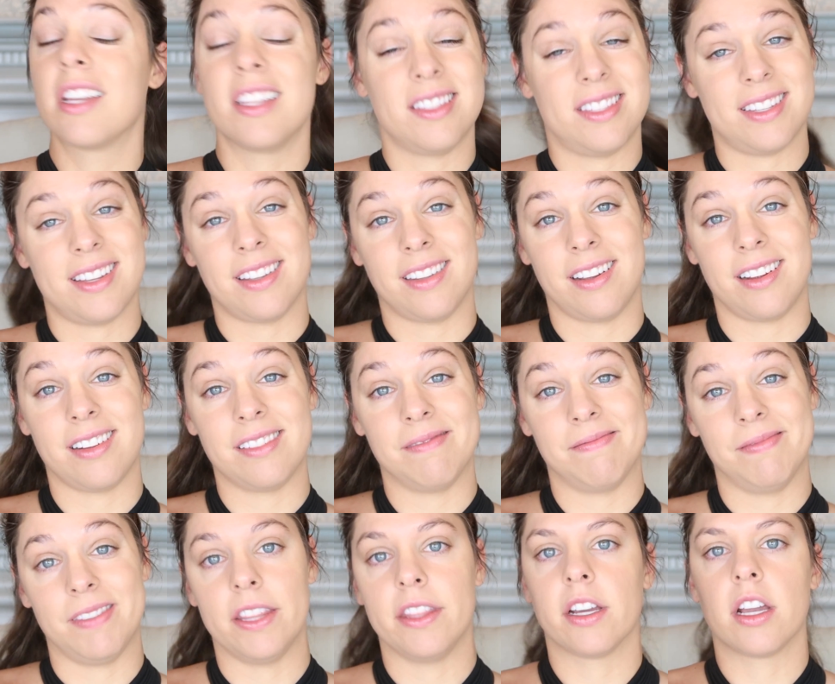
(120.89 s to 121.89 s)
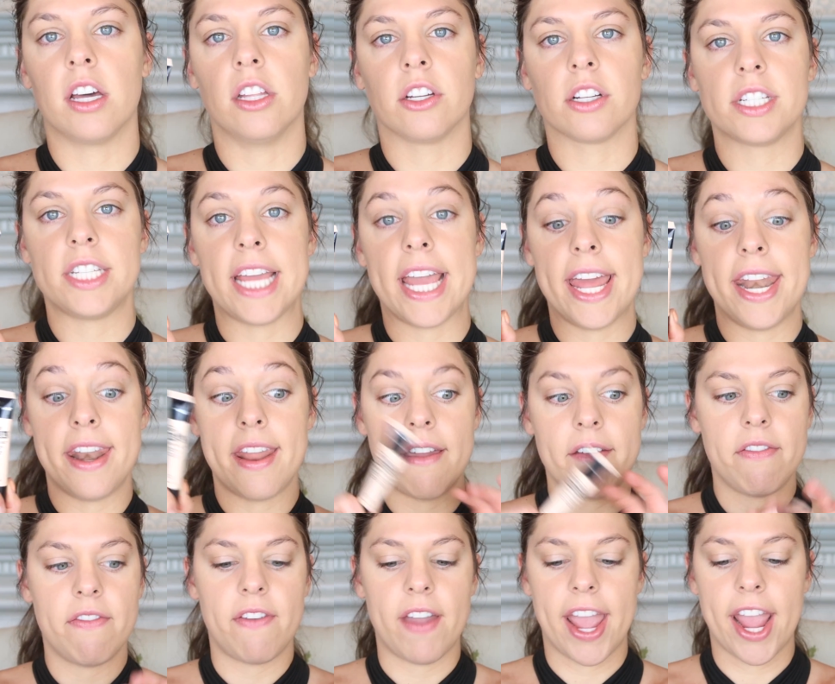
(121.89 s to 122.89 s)
Concealer in the color
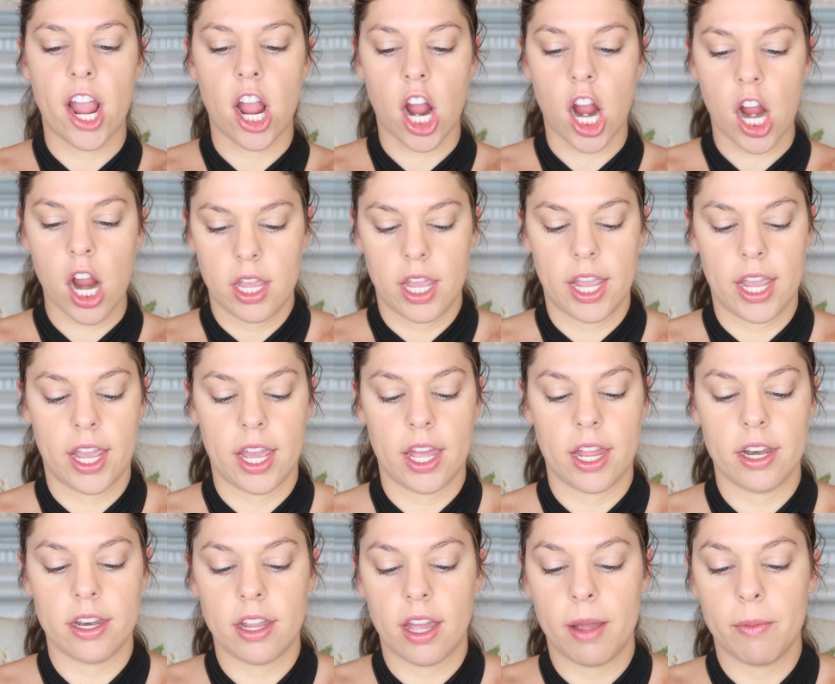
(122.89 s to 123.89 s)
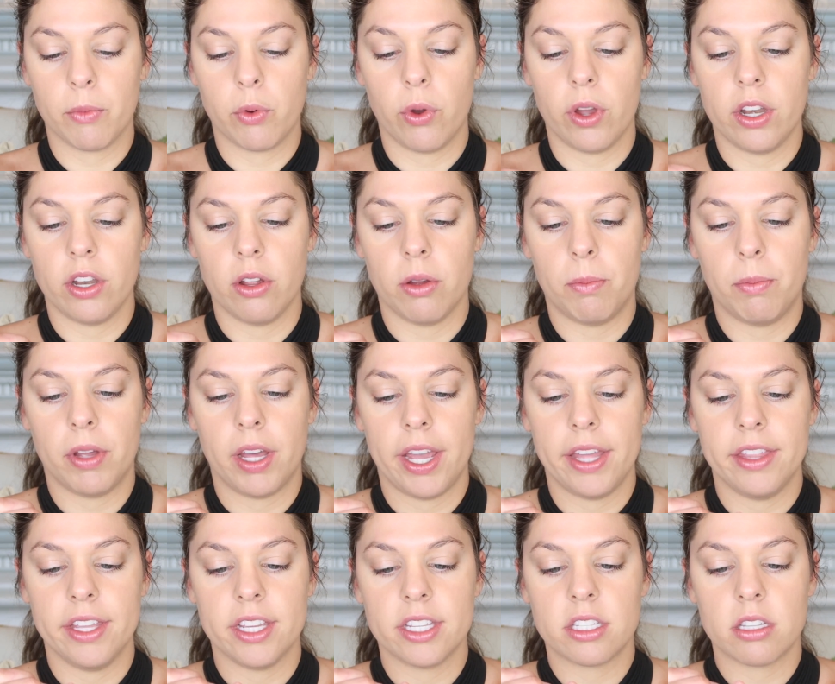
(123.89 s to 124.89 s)
10 Fair. And I'm going to
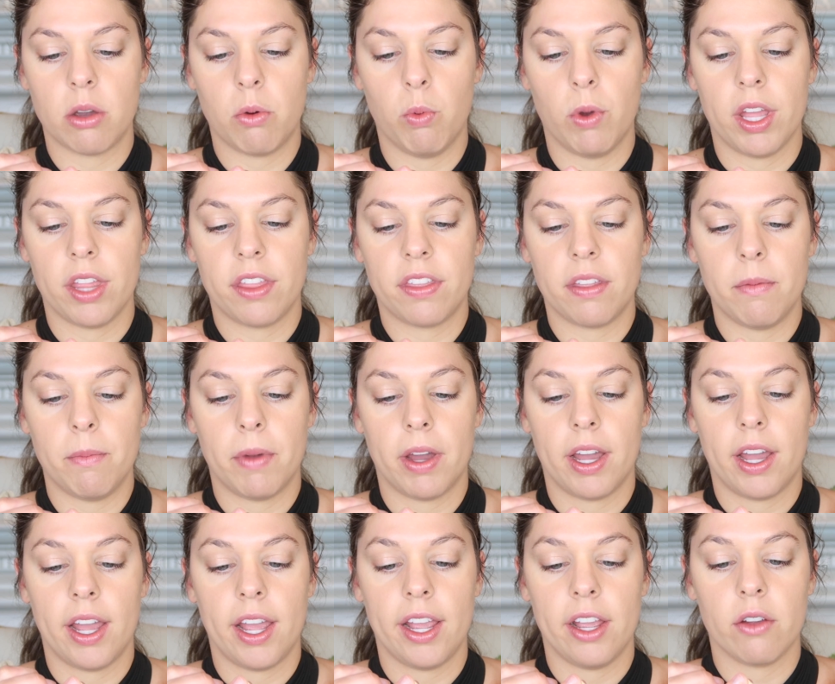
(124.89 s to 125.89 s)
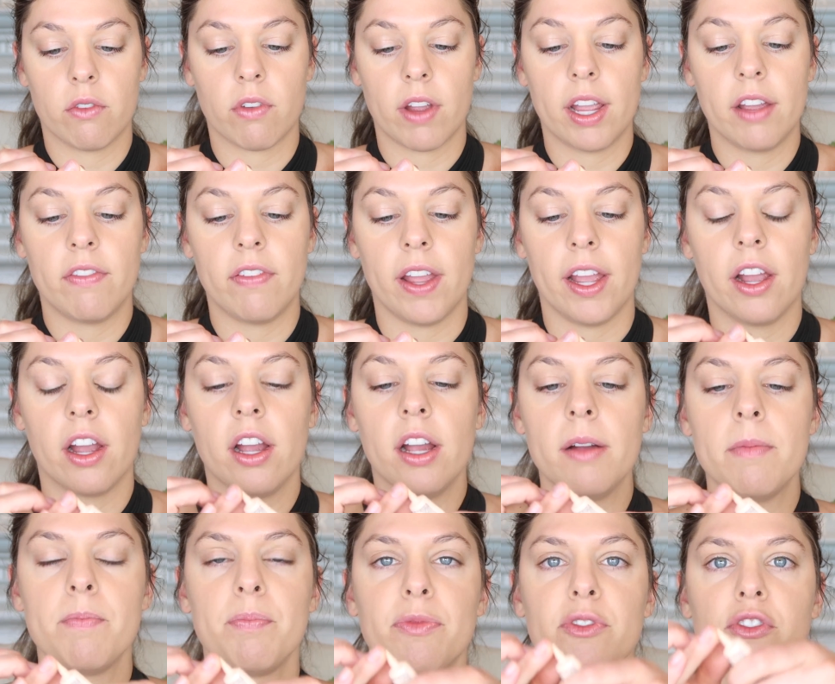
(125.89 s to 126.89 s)
apply this with my ring
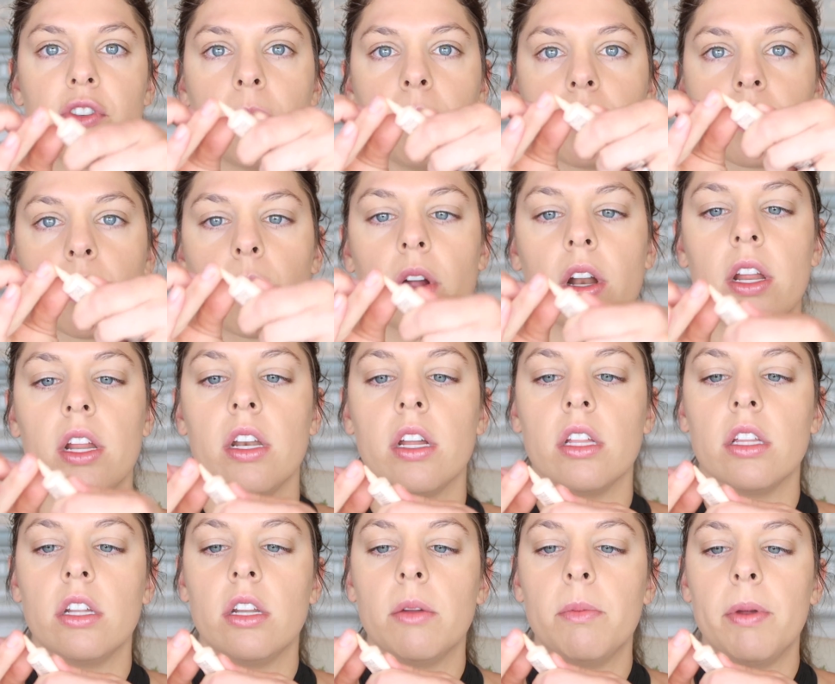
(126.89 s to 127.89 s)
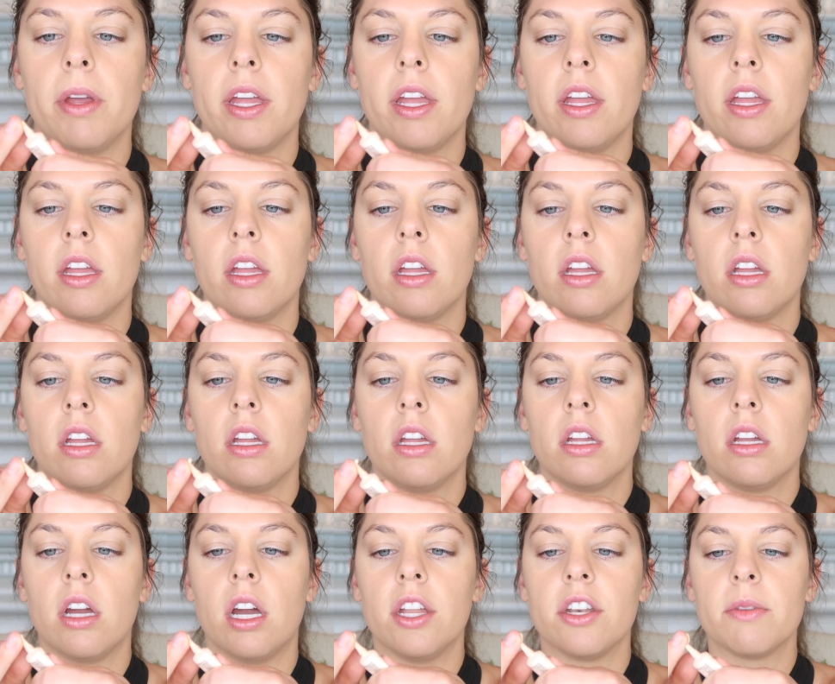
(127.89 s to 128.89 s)
finger. So I'm squirting a little bit
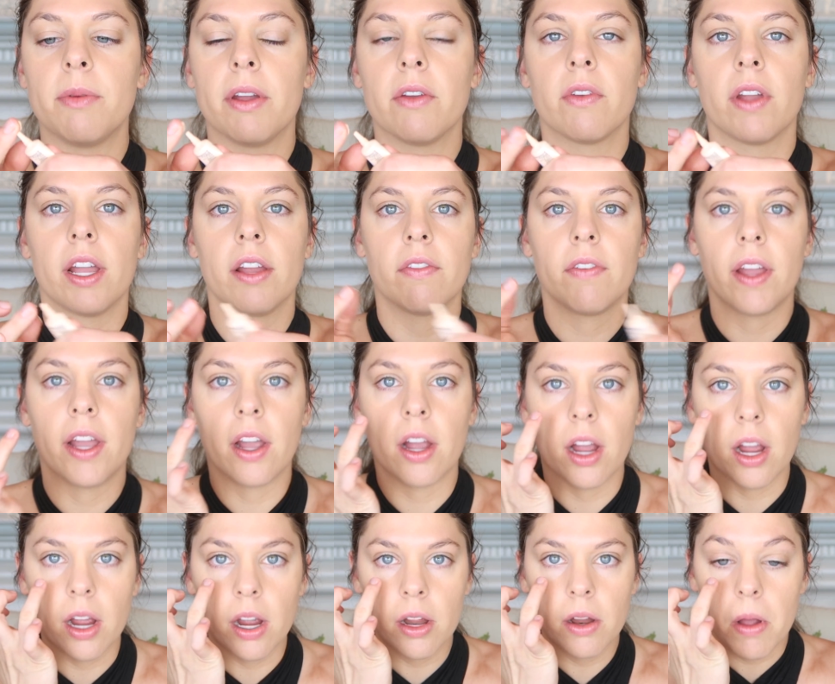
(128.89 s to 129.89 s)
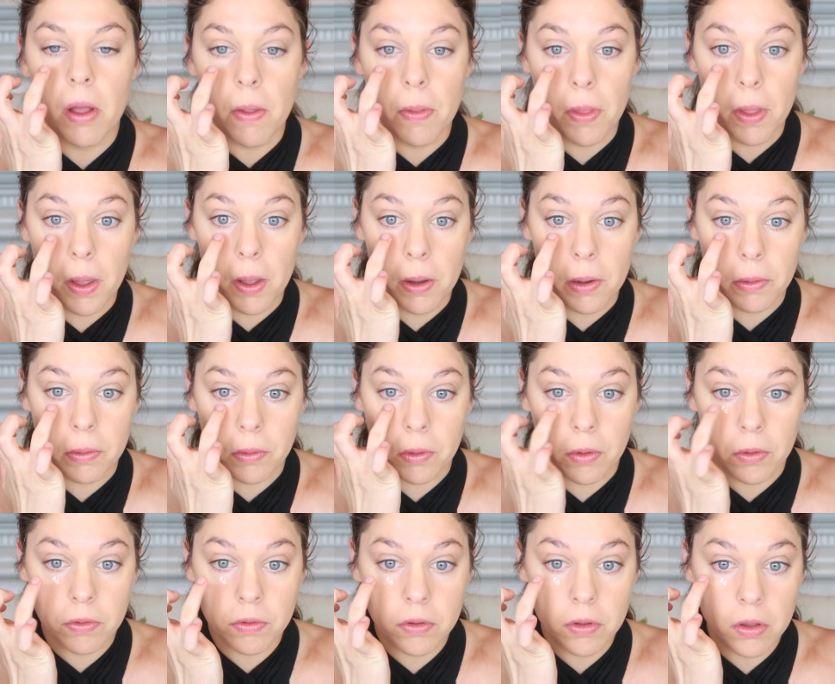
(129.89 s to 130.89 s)
onto my ring finger and then
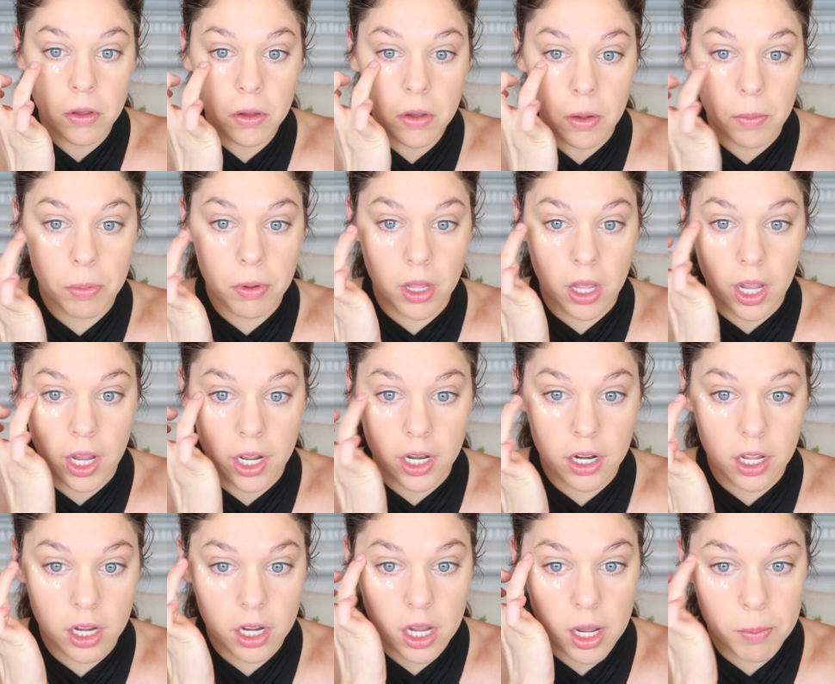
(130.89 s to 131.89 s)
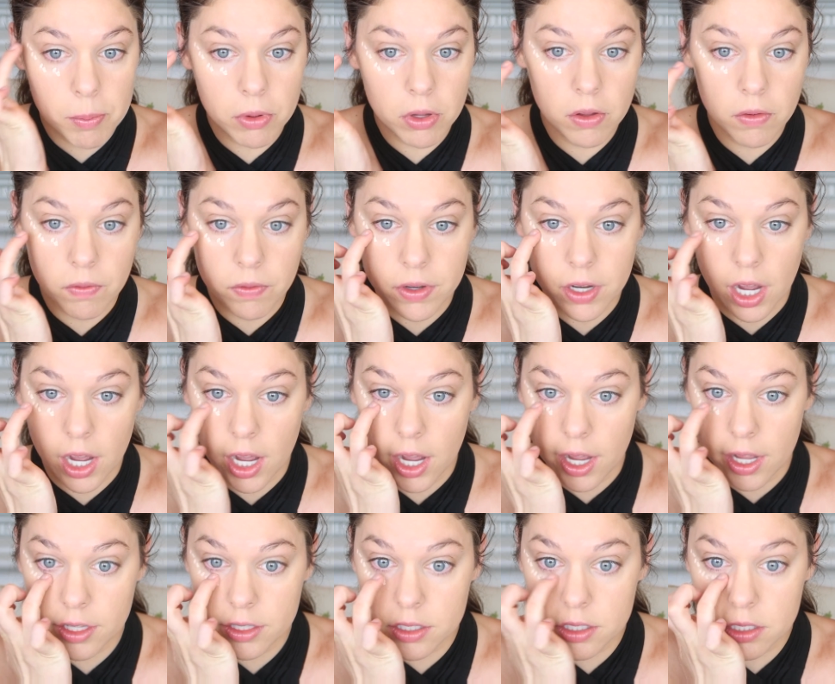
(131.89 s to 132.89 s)
just applying a couple of
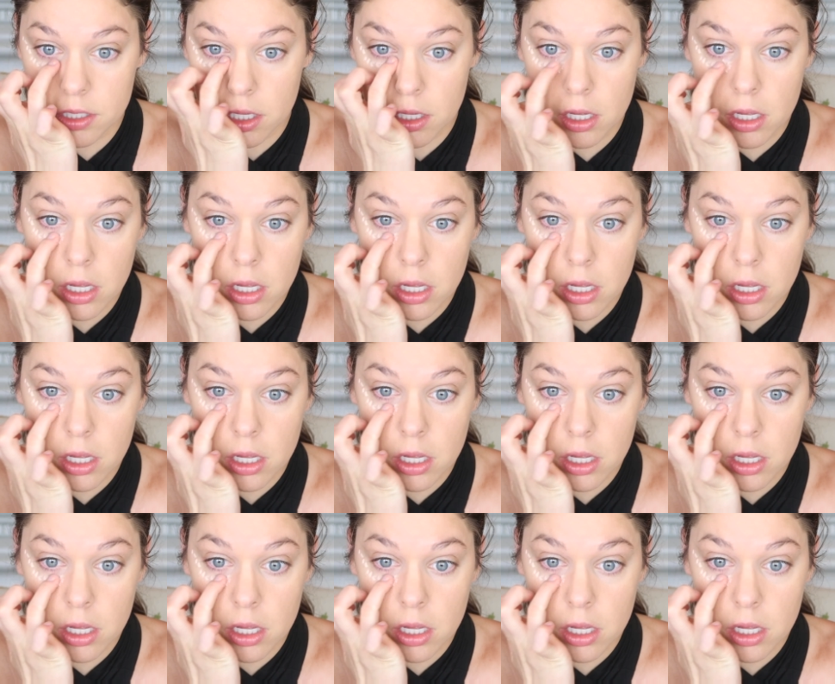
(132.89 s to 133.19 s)
dots,